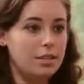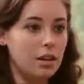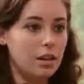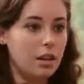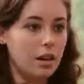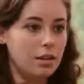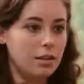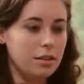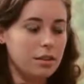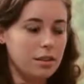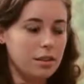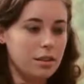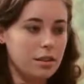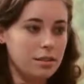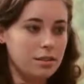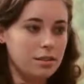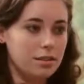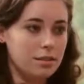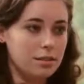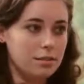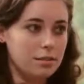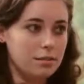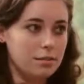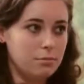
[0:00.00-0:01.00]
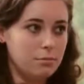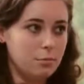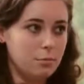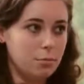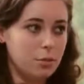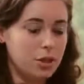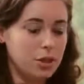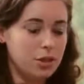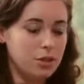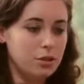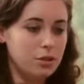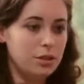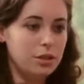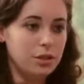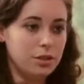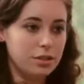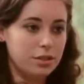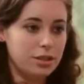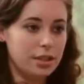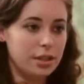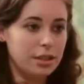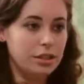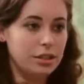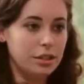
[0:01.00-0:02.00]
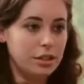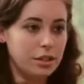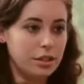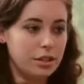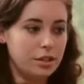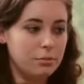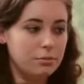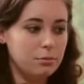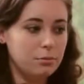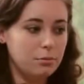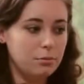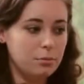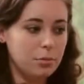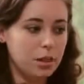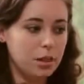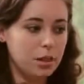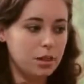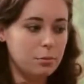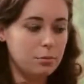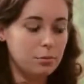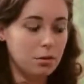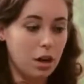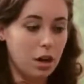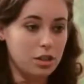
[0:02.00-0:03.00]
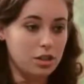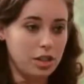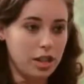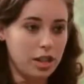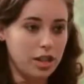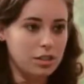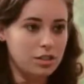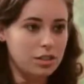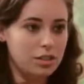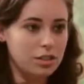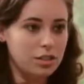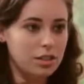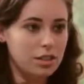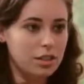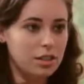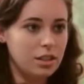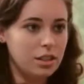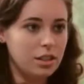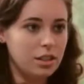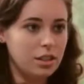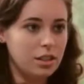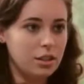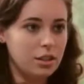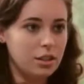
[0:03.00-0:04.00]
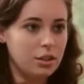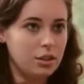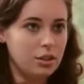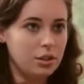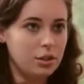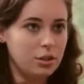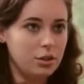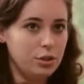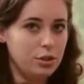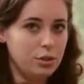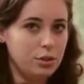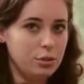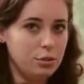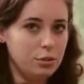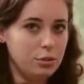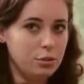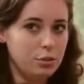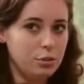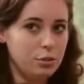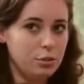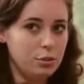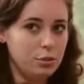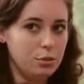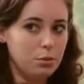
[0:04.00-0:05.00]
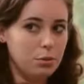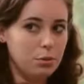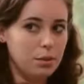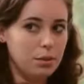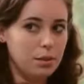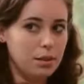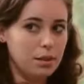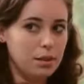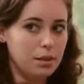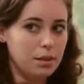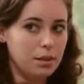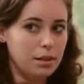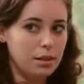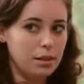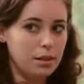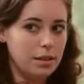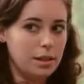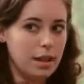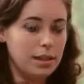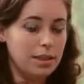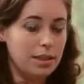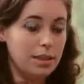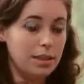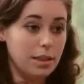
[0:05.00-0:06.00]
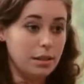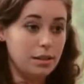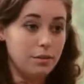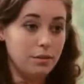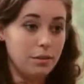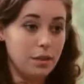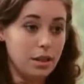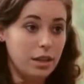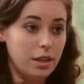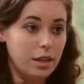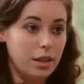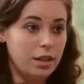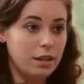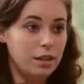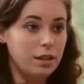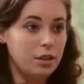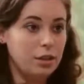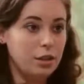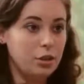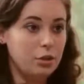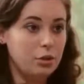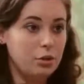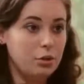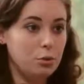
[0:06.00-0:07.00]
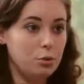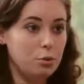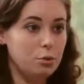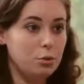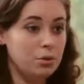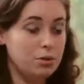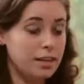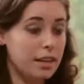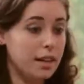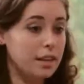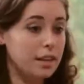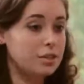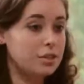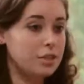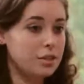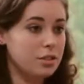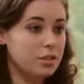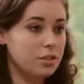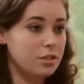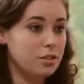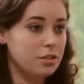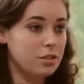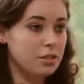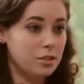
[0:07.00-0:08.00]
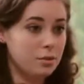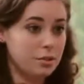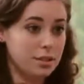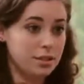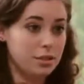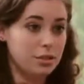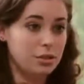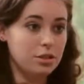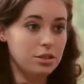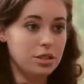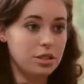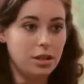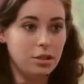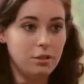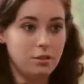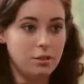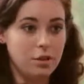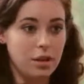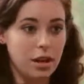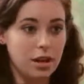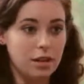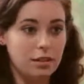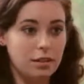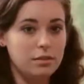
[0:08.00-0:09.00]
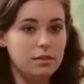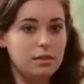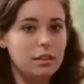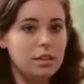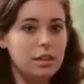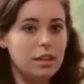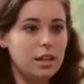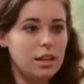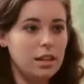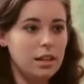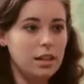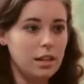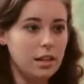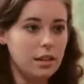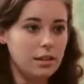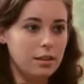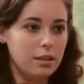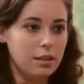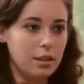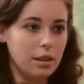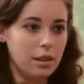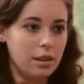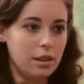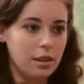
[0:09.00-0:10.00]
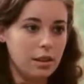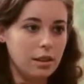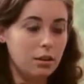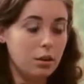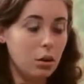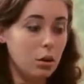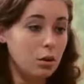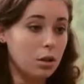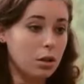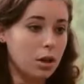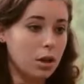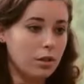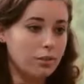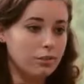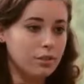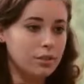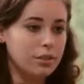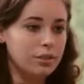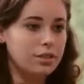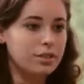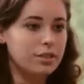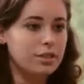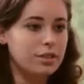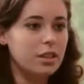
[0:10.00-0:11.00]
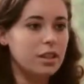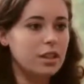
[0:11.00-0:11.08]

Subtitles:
on these, when you do your senior project, at the end of the year, you present the research that you've done in the COLA conference.